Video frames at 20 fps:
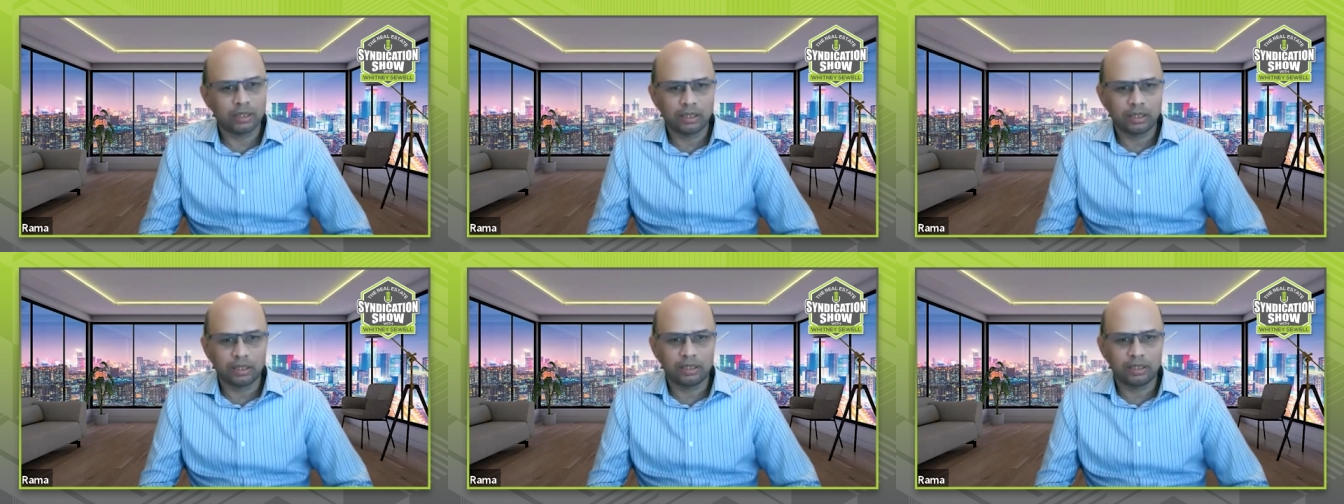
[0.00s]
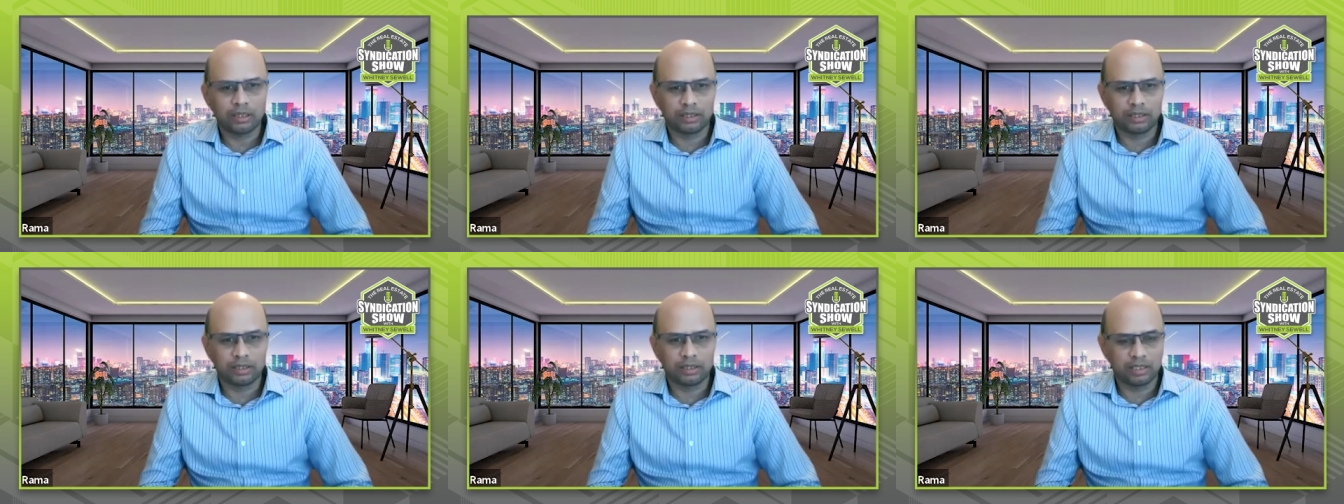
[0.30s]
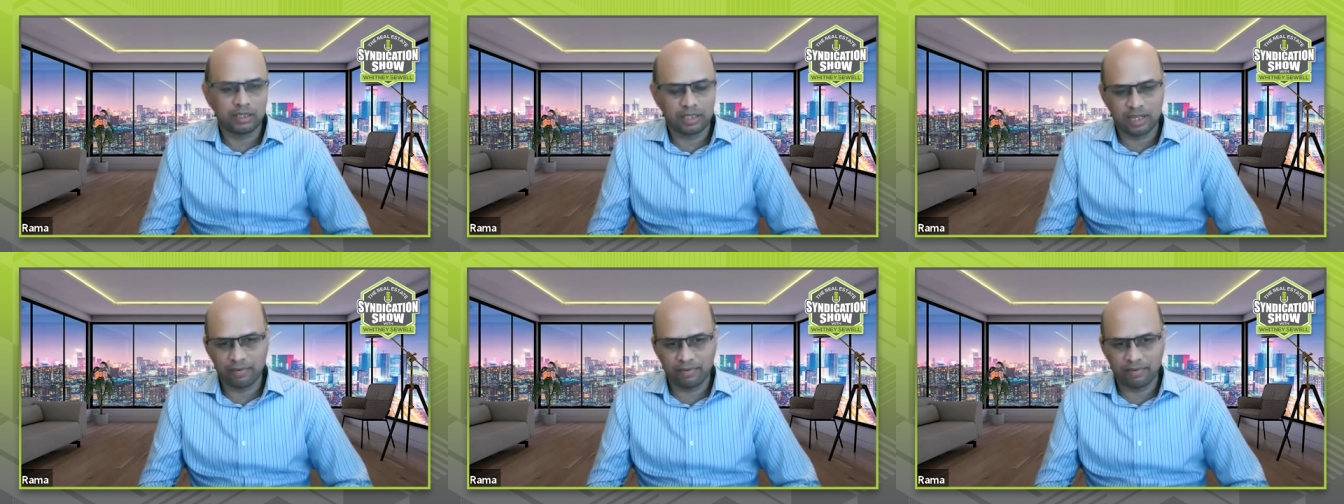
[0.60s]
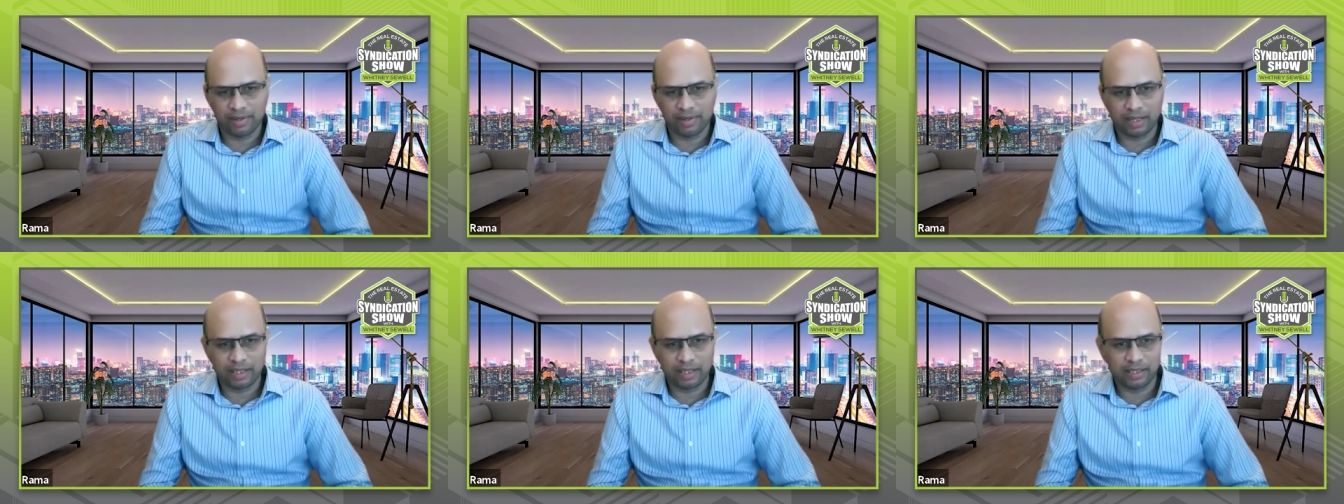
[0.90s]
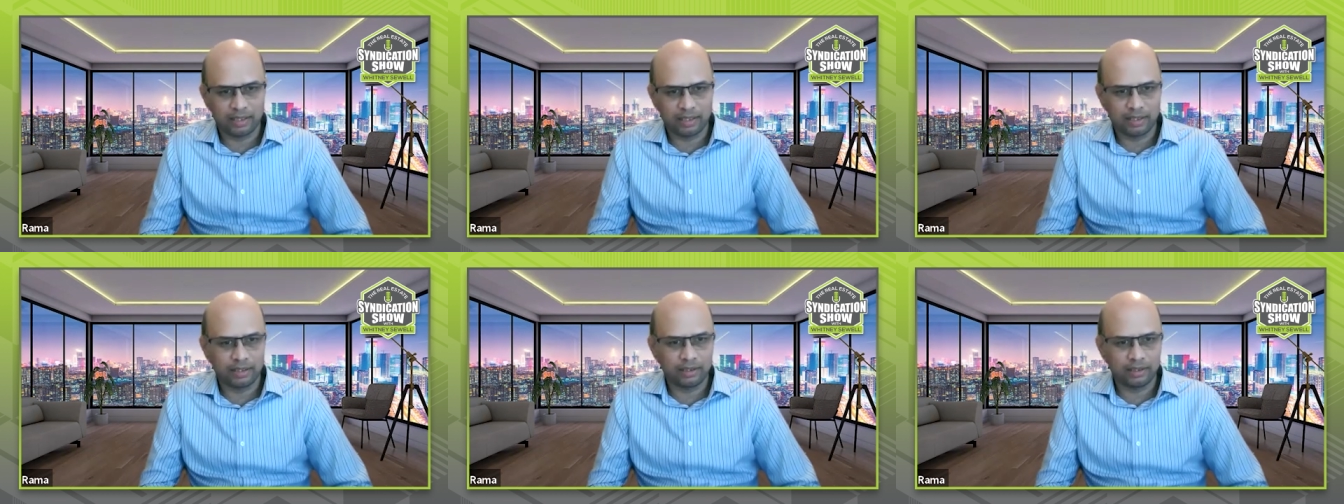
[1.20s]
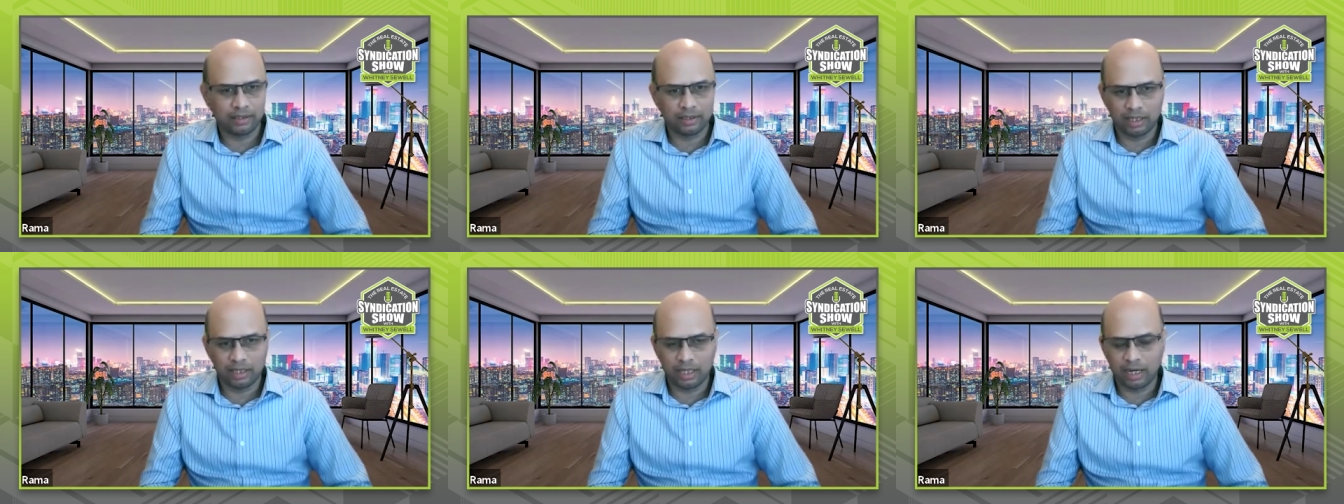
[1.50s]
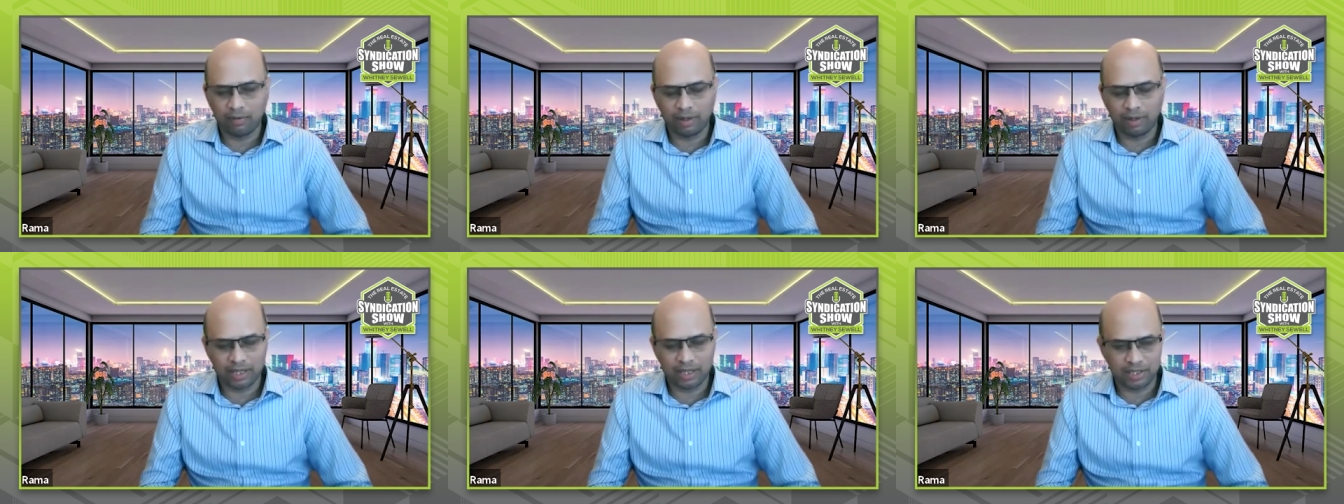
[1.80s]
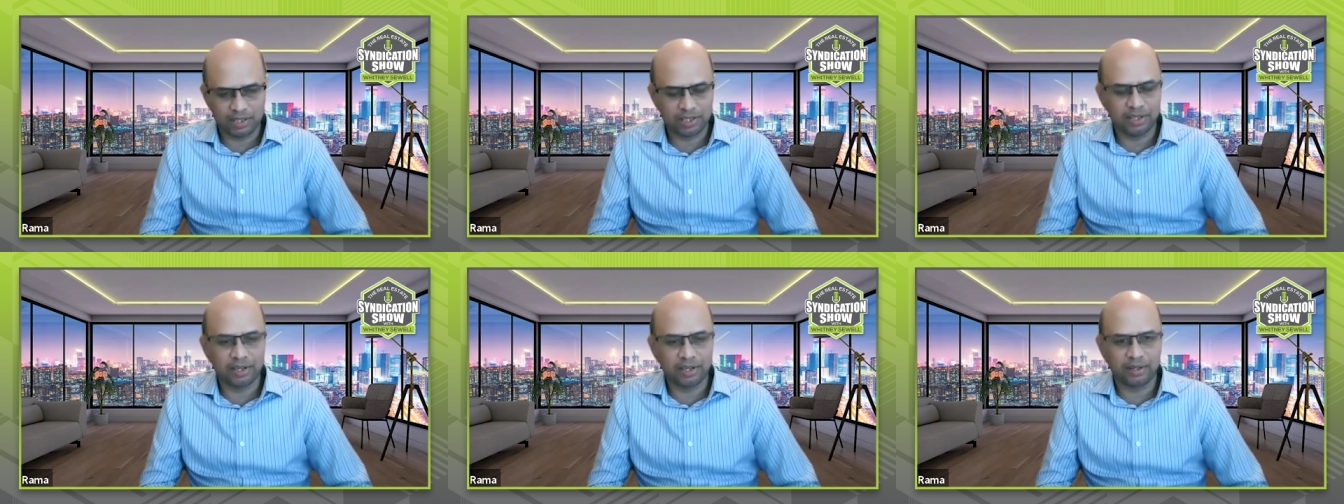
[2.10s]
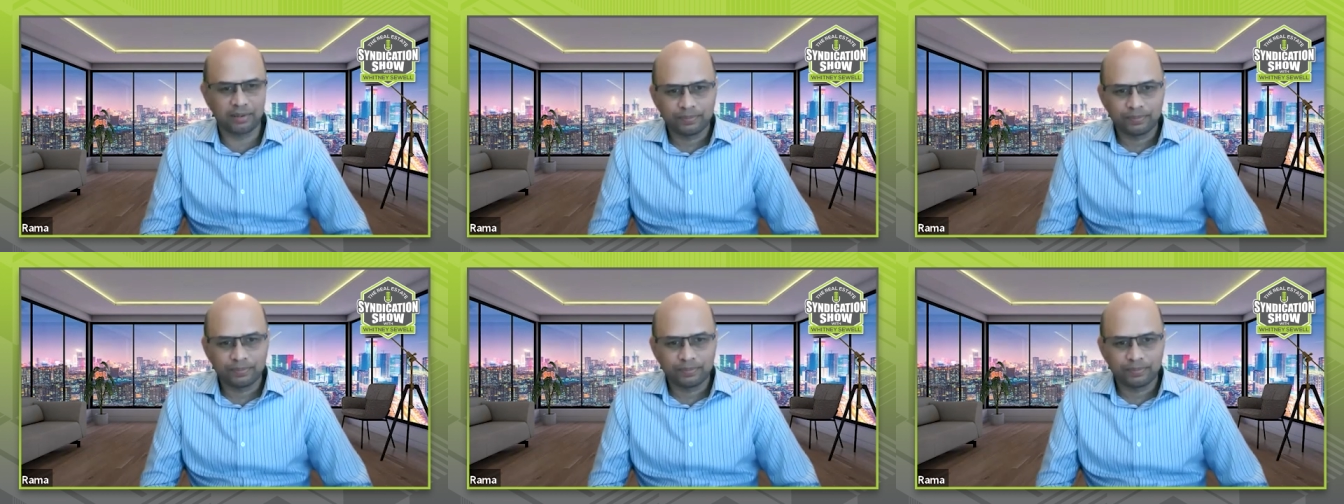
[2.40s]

is, is definitely, uh, I will consider.